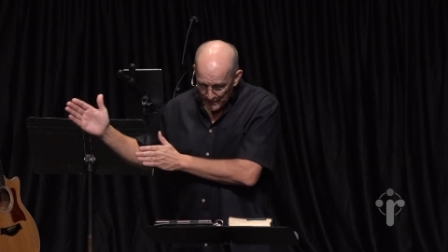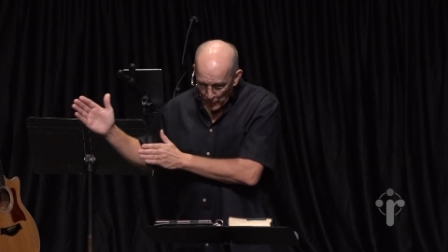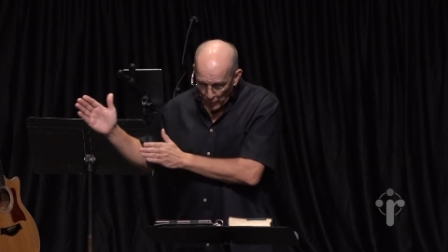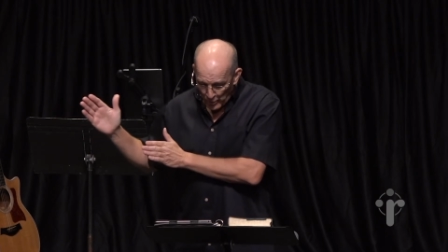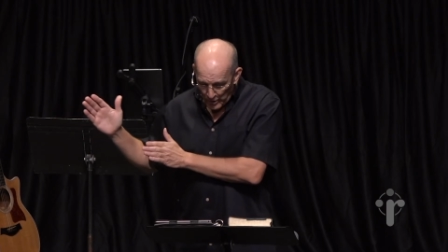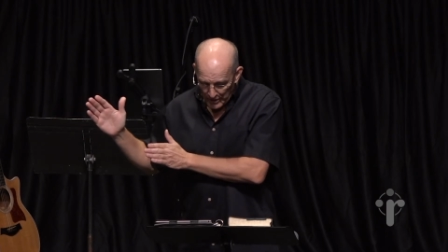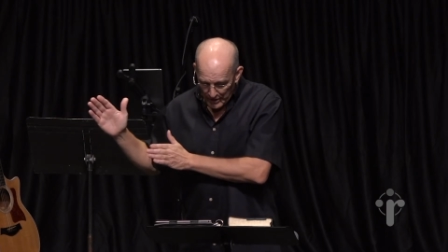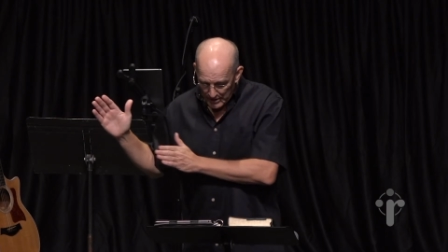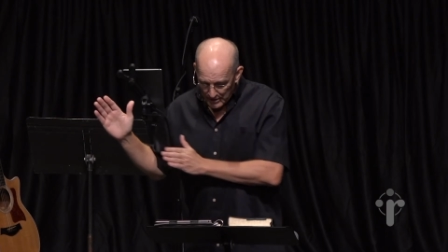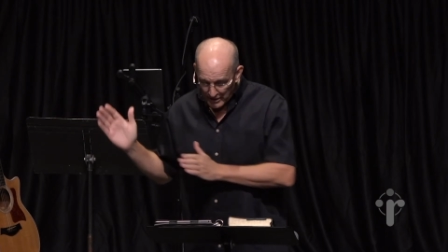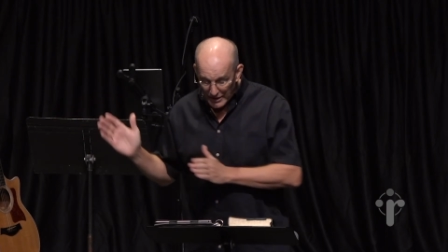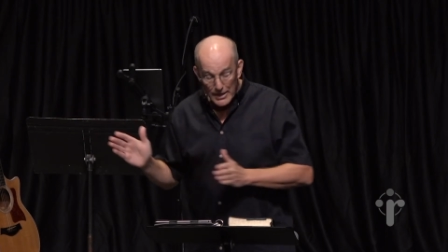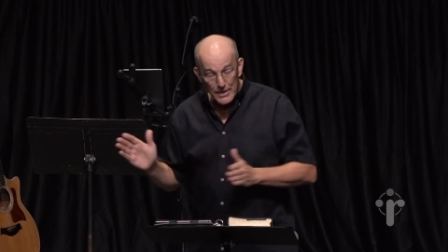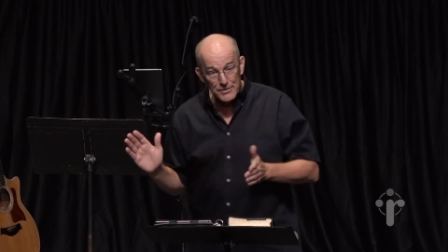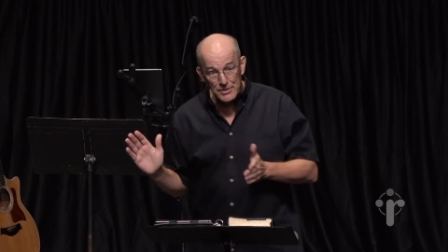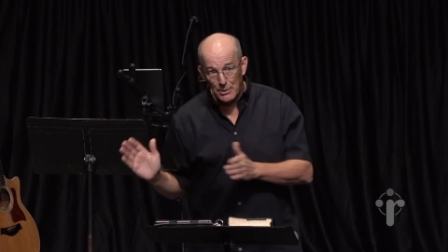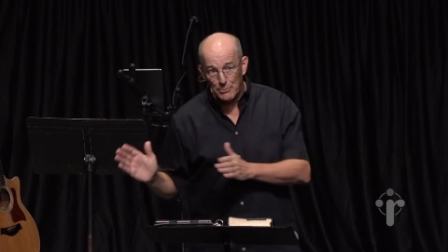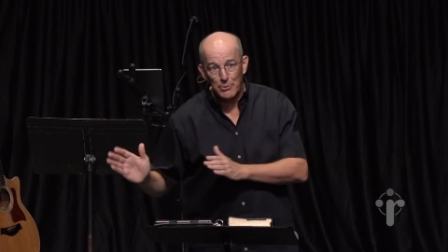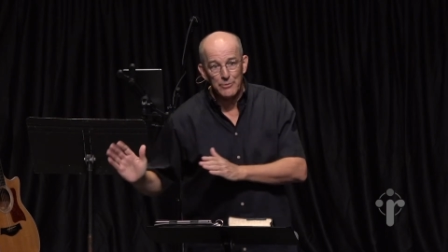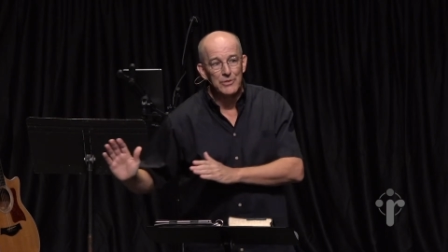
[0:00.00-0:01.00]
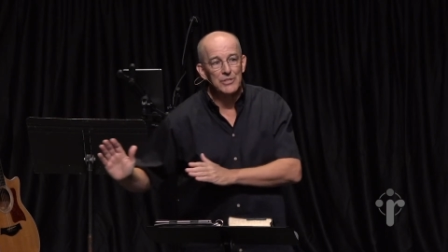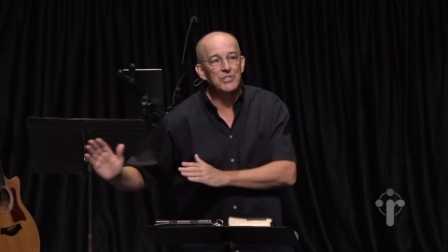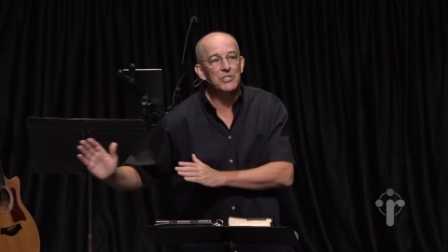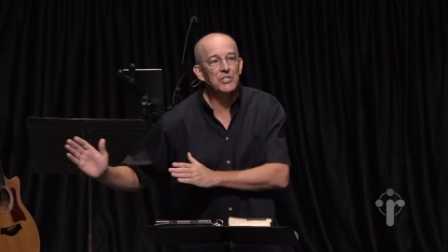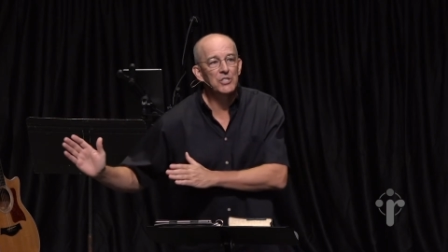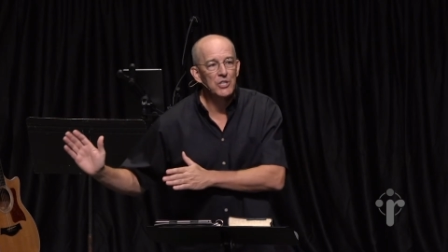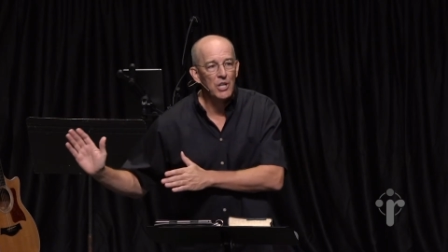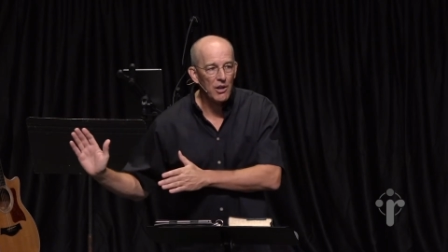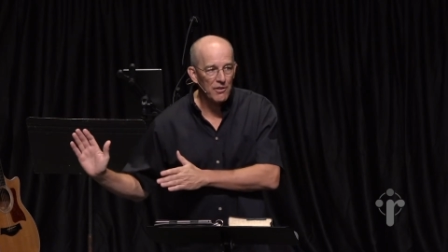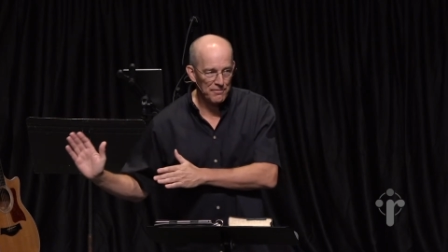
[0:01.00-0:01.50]
where he could leave some of his
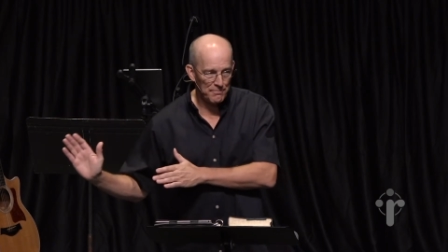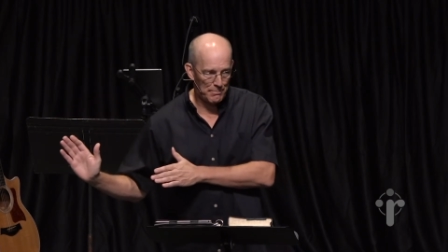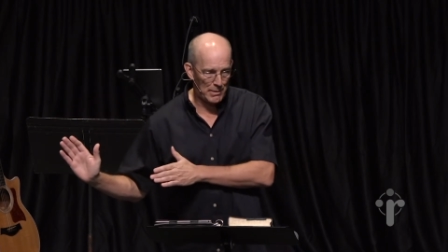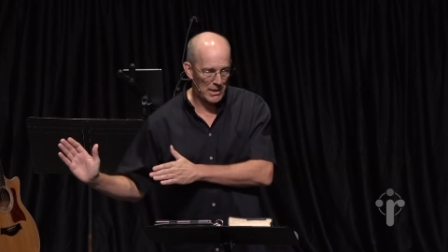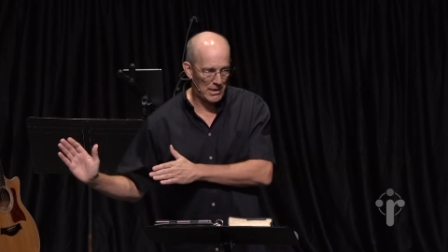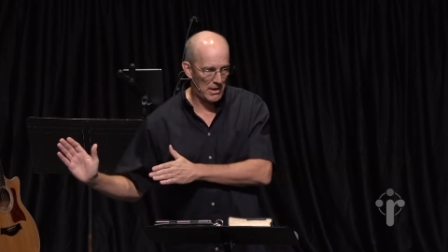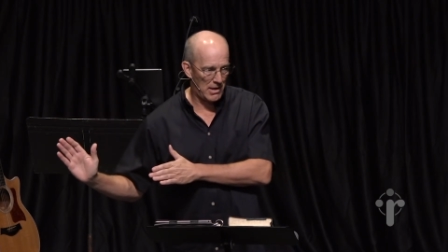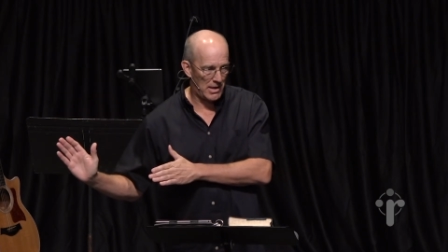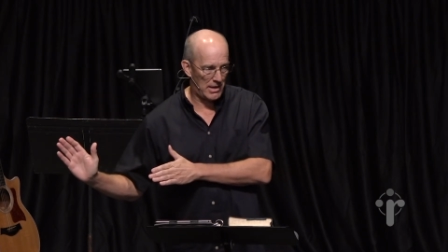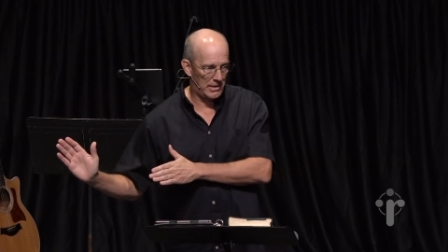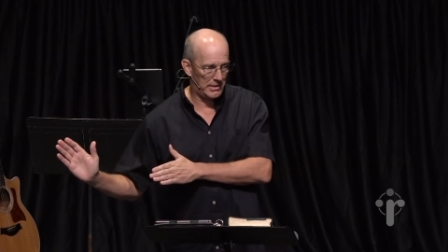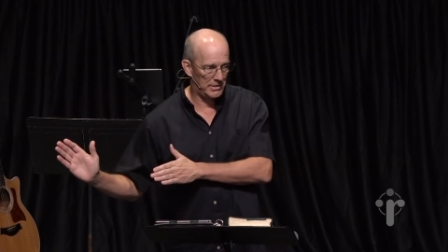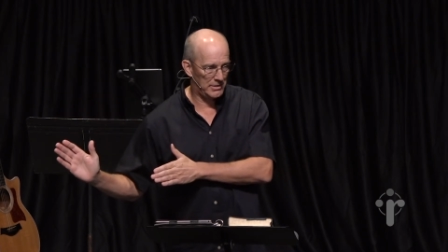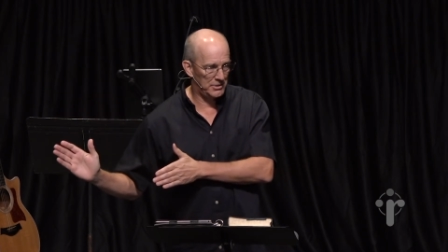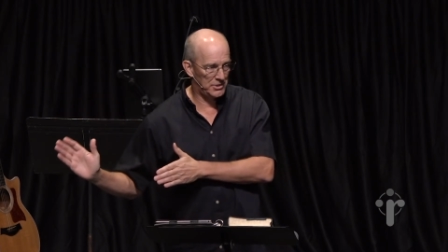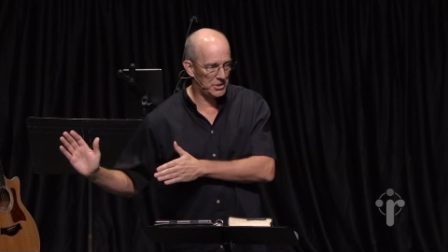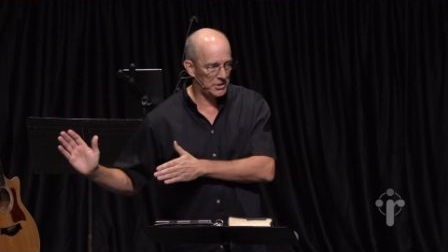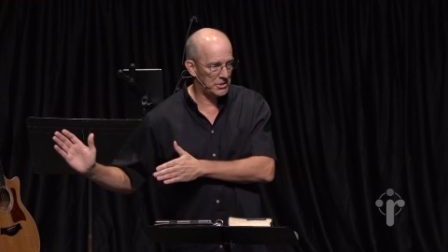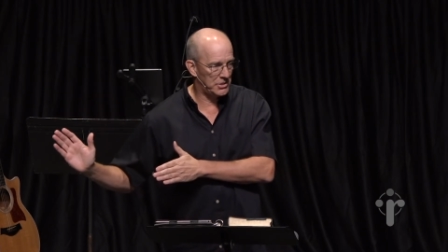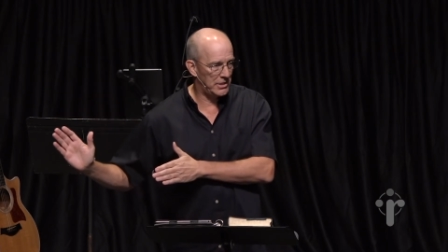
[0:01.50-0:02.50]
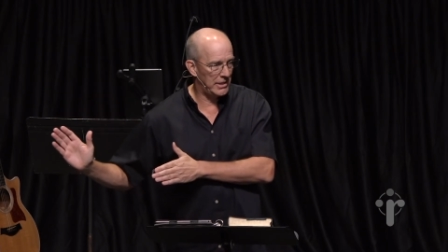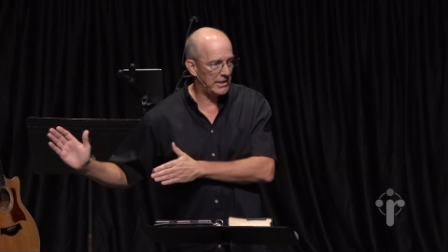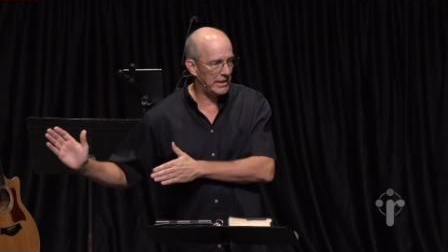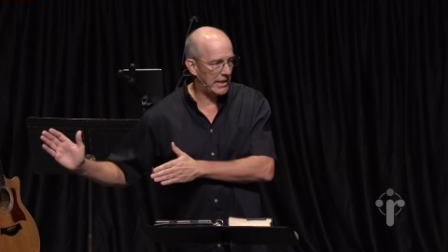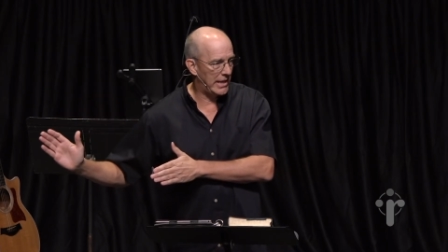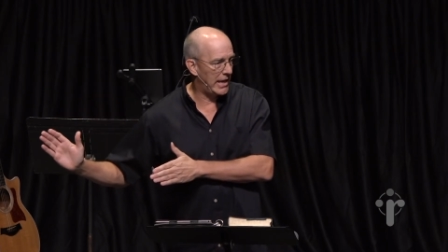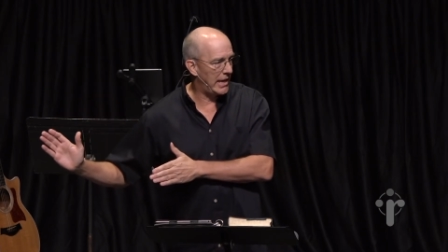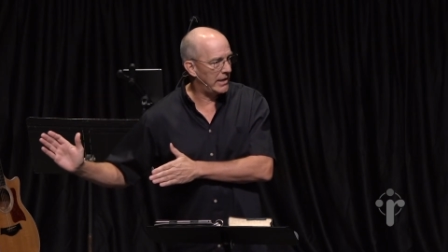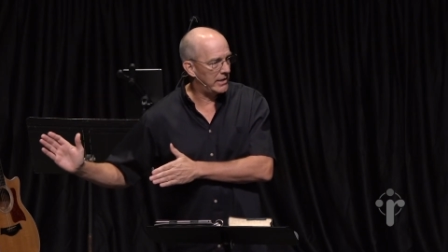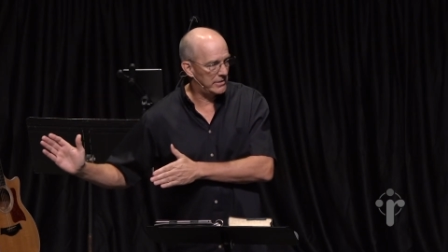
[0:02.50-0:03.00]
stuff behind just in
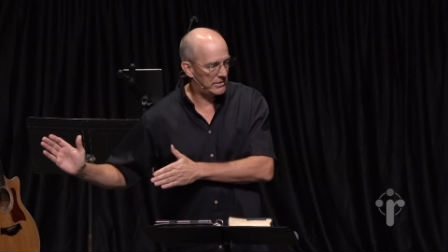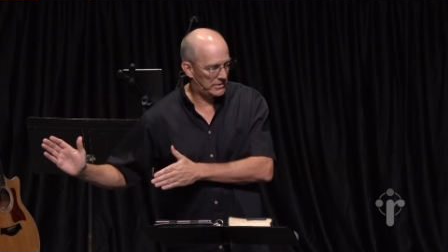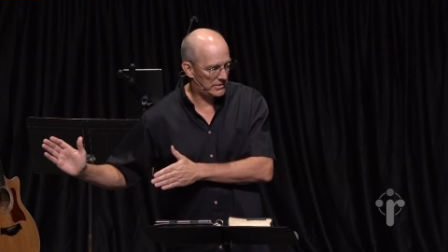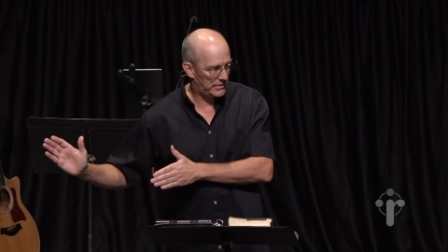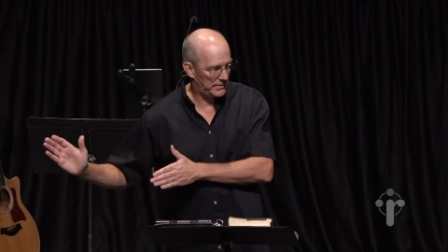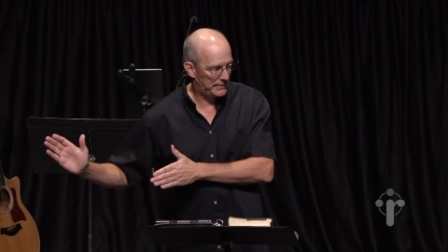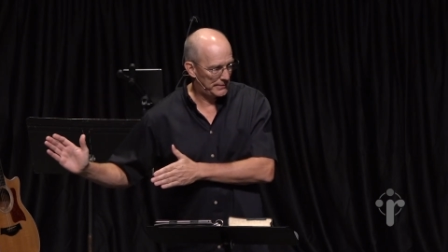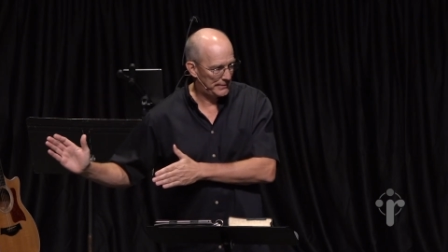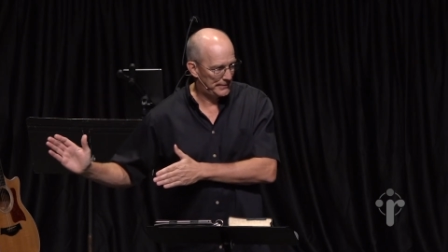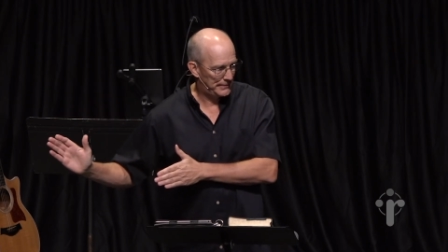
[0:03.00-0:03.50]
case.